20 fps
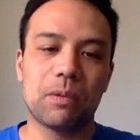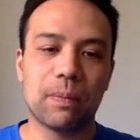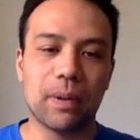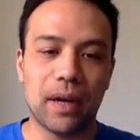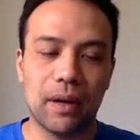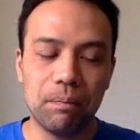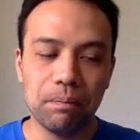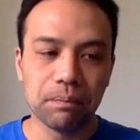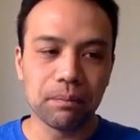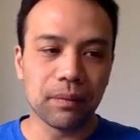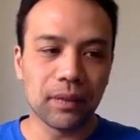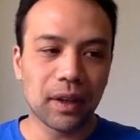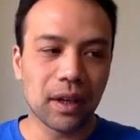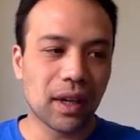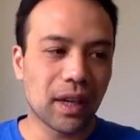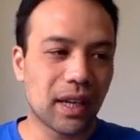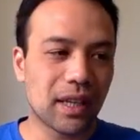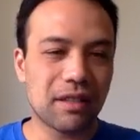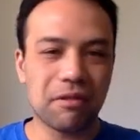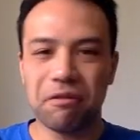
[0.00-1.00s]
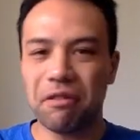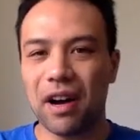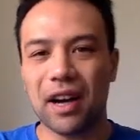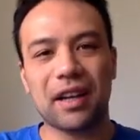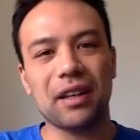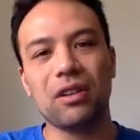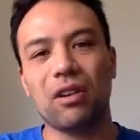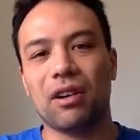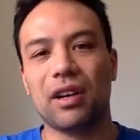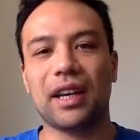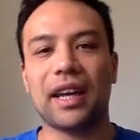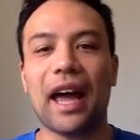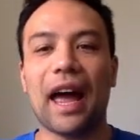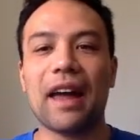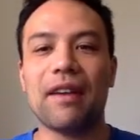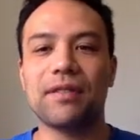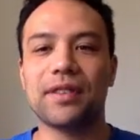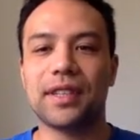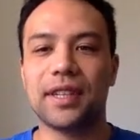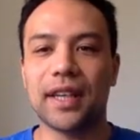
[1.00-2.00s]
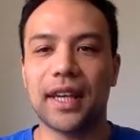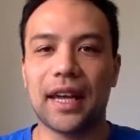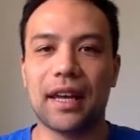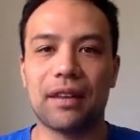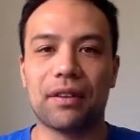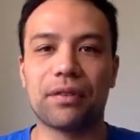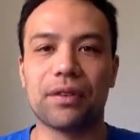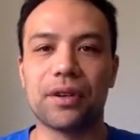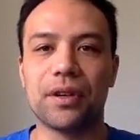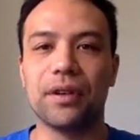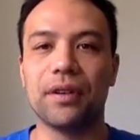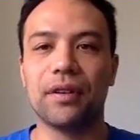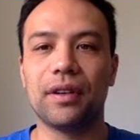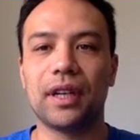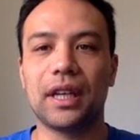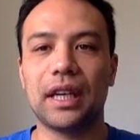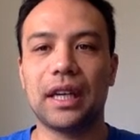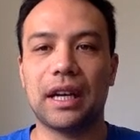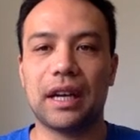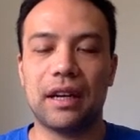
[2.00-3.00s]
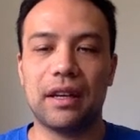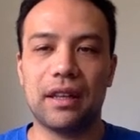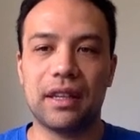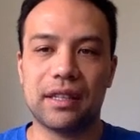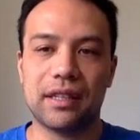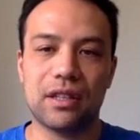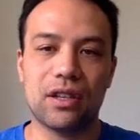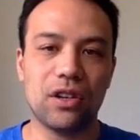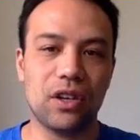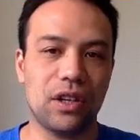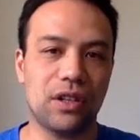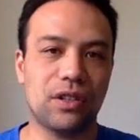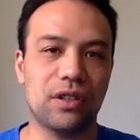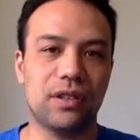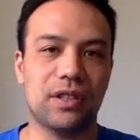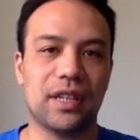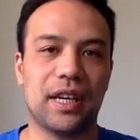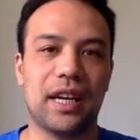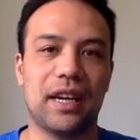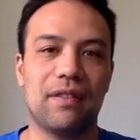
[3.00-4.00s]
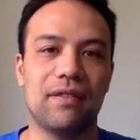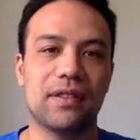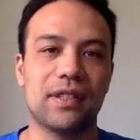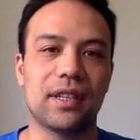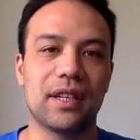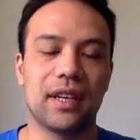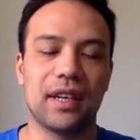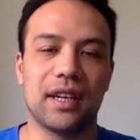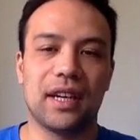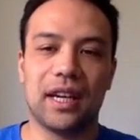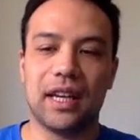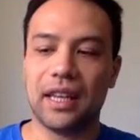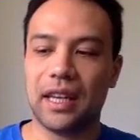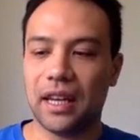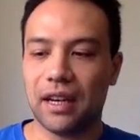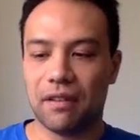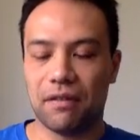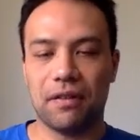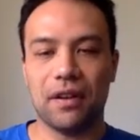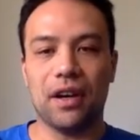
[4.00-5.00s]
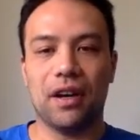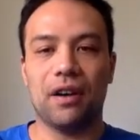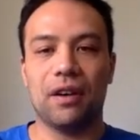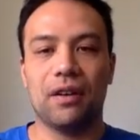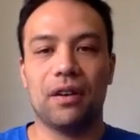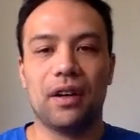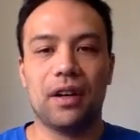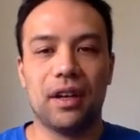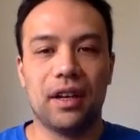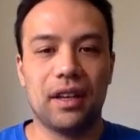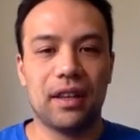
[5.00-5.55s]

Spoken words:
But it's a fucking lot of games to get through. There's 32 teams in the NFL.